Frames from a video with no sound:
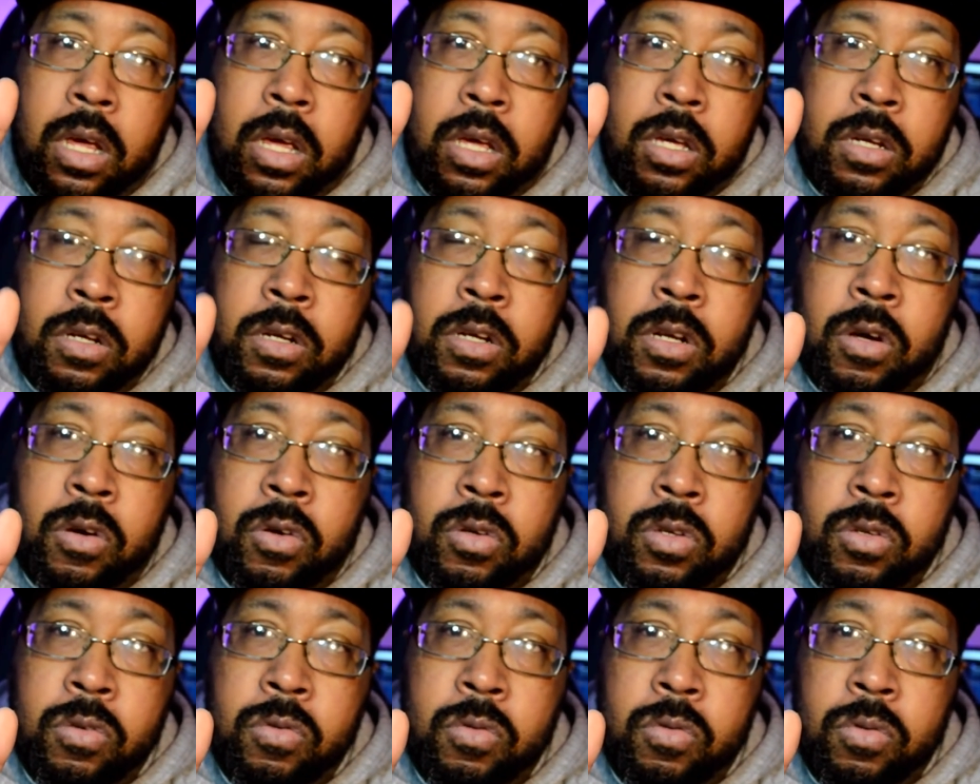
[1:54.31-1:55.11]
you know,
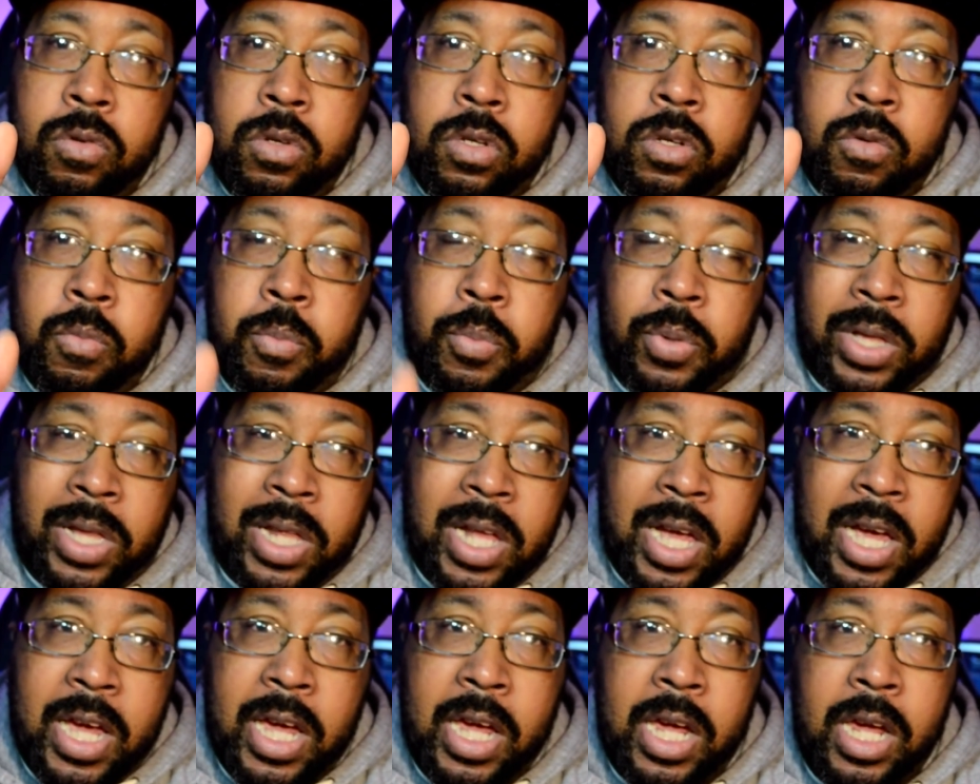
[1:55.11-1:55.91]
you, you
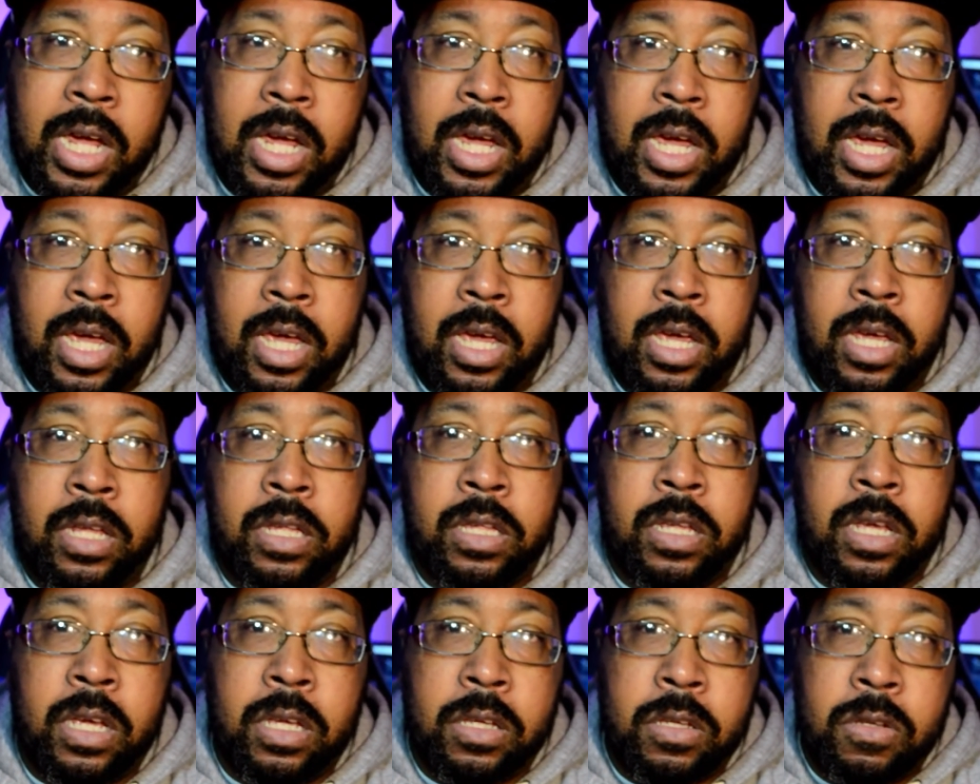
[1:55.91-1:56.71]
play and
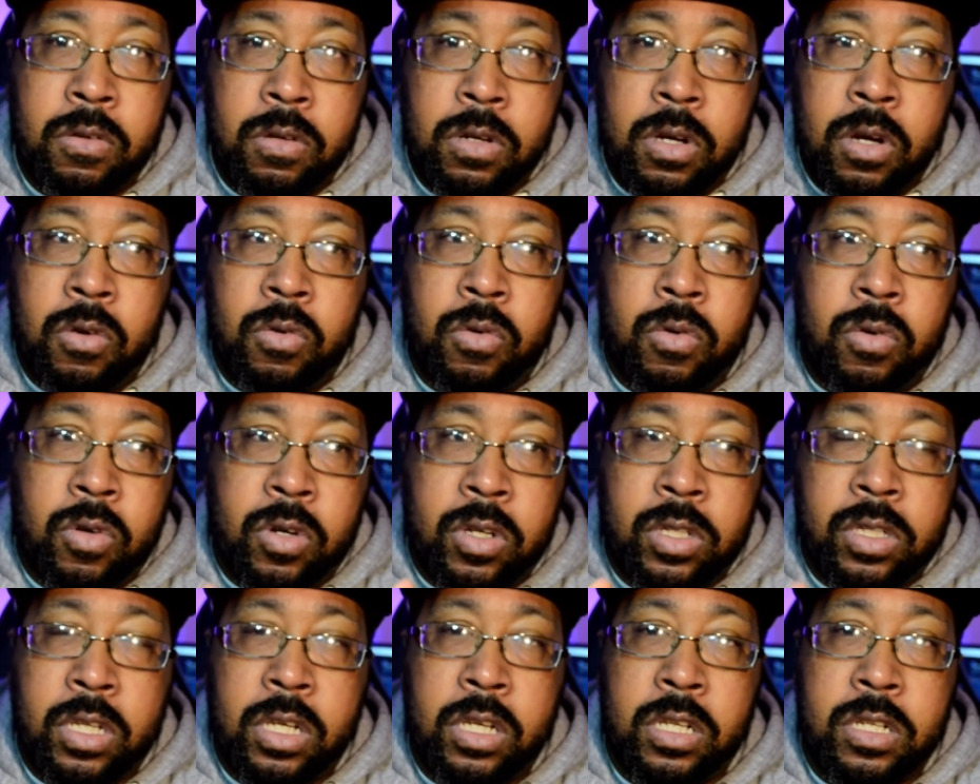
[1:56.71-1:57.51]
then you go
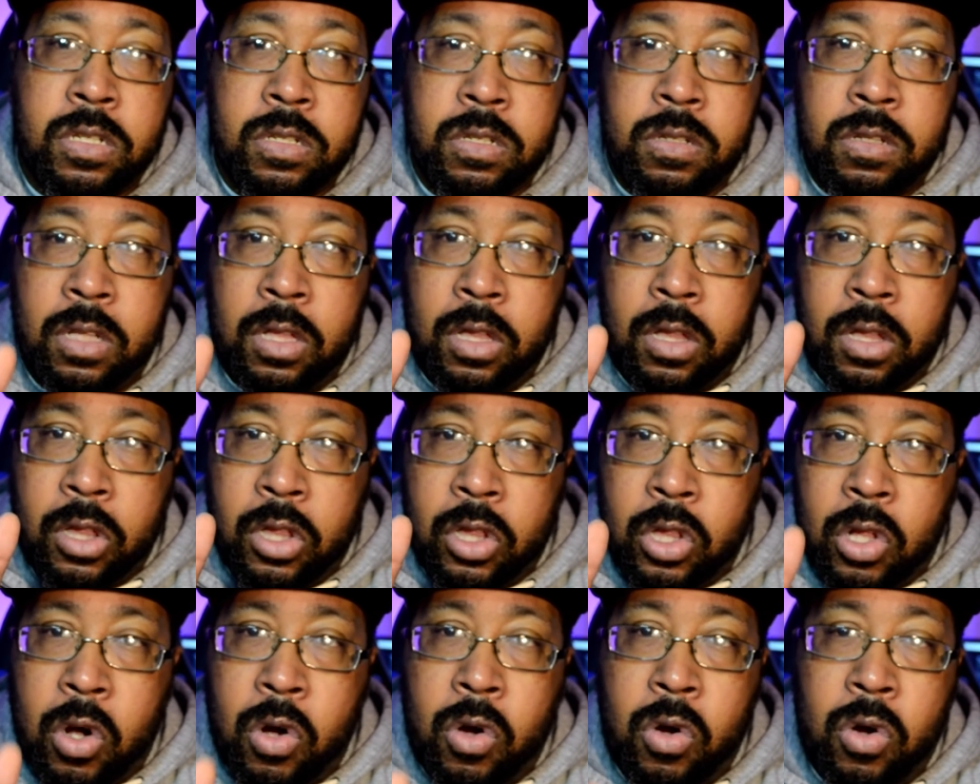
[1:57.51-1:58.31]
on these
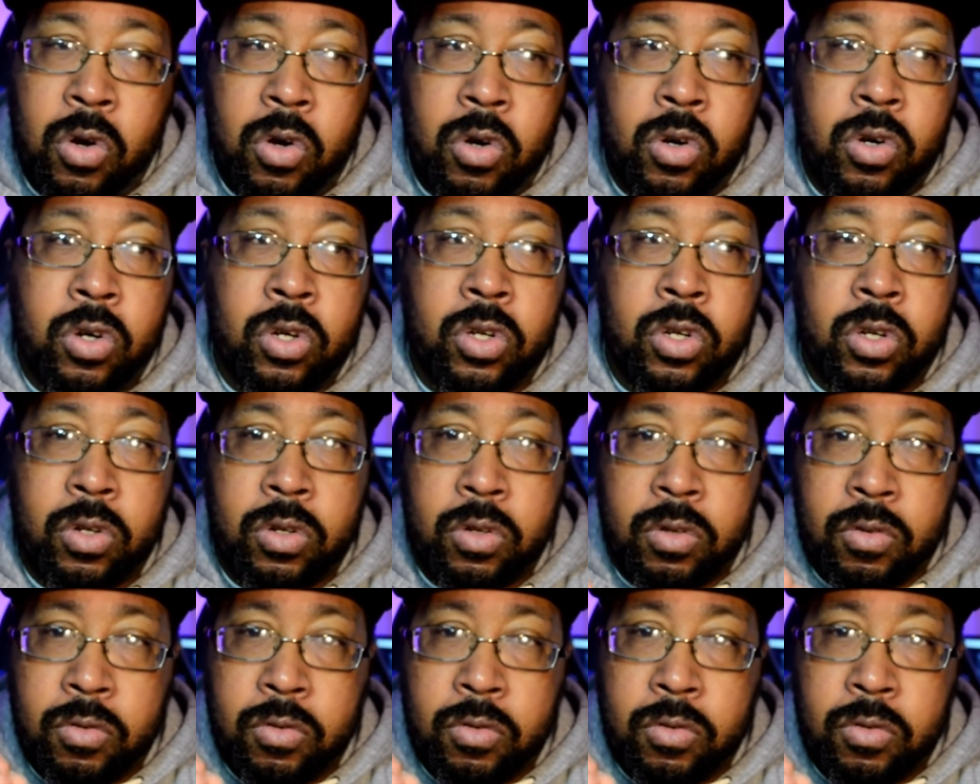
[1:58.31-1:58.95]
long